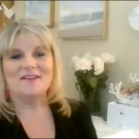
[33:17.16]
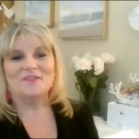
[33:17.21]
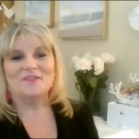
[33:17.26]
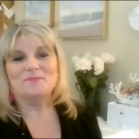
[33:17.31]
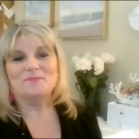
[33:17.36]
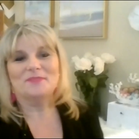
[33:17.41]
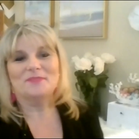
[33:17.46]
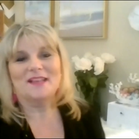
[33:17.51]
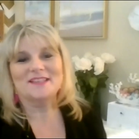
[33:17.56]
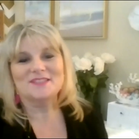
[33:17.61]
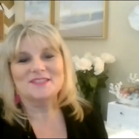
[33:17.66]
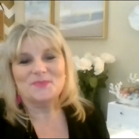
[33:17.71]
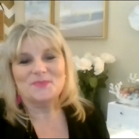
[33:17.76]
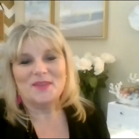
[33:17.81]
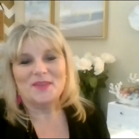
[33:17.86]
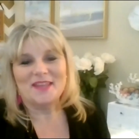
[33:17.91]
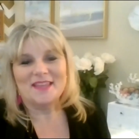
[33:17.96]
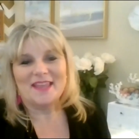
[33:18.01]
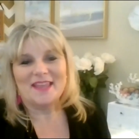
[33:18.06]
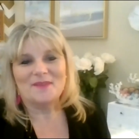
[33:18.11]
a blessed
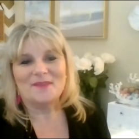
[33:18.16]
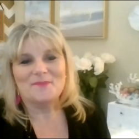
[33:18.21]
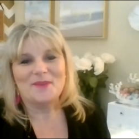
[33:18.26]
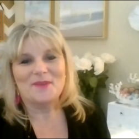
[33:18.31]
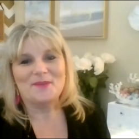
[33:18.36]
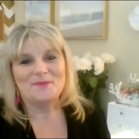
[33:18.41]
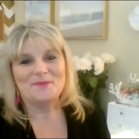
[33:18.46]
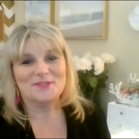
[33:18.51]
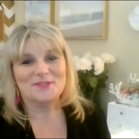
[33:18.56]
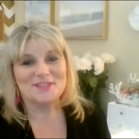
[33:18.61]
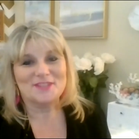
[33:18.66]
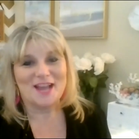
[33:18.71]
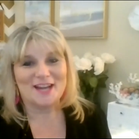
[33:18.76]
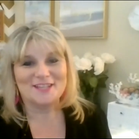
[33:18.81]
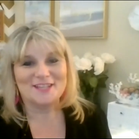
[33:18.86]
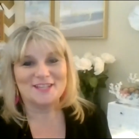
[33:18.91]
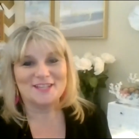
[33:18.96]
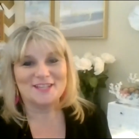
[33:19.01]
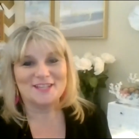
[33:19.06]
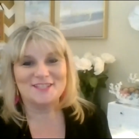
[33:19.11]
week and we will talk
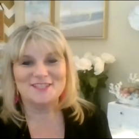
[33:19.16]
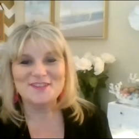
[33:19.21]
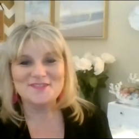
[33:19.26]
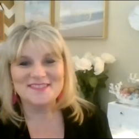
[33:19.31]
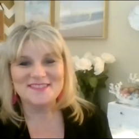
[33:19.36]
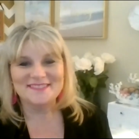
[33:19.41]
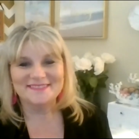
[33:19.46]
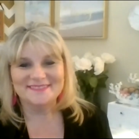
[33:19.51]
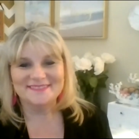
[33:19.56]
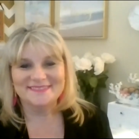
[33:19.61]
to you